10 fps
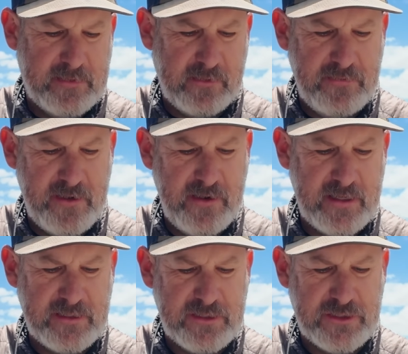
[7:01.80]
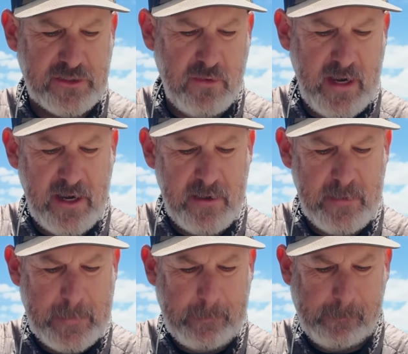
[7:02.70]
on there nice and square.
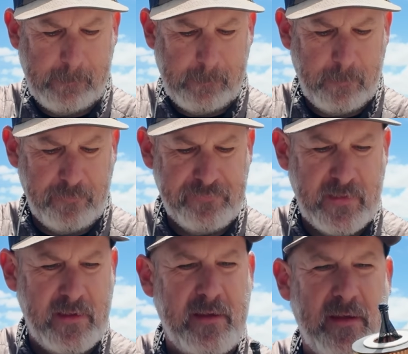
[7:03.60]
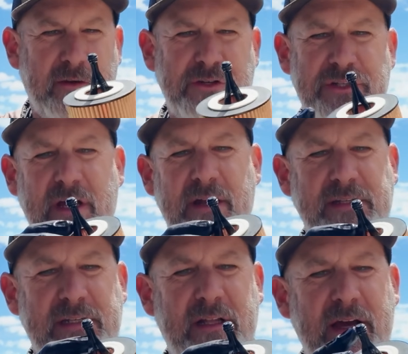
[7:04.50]
It'll just kind of
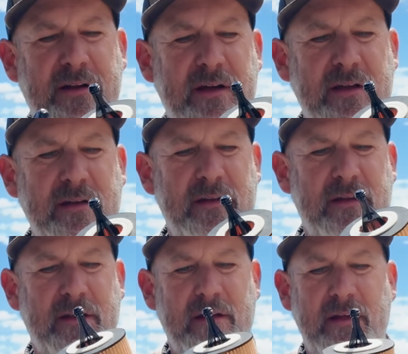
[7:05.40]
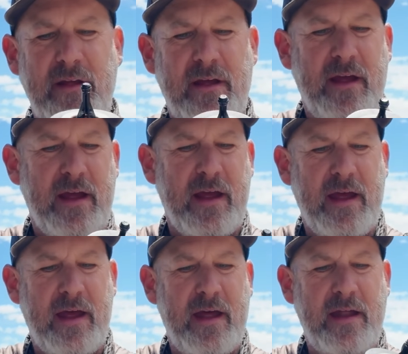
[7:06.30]
slide on,
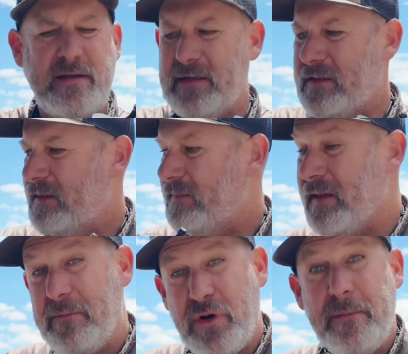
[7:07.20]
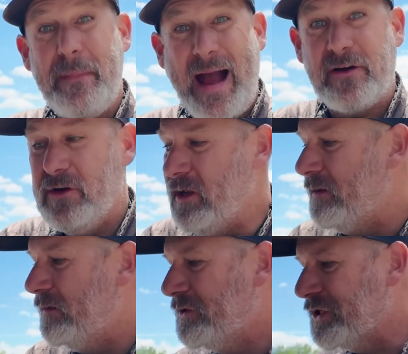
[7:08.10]
and then I put it back on,
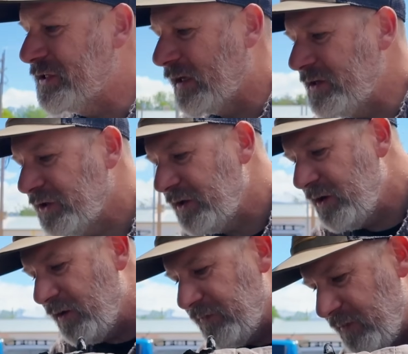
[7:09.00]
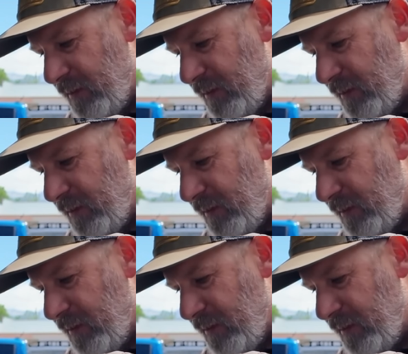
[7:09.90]
just like I took it off.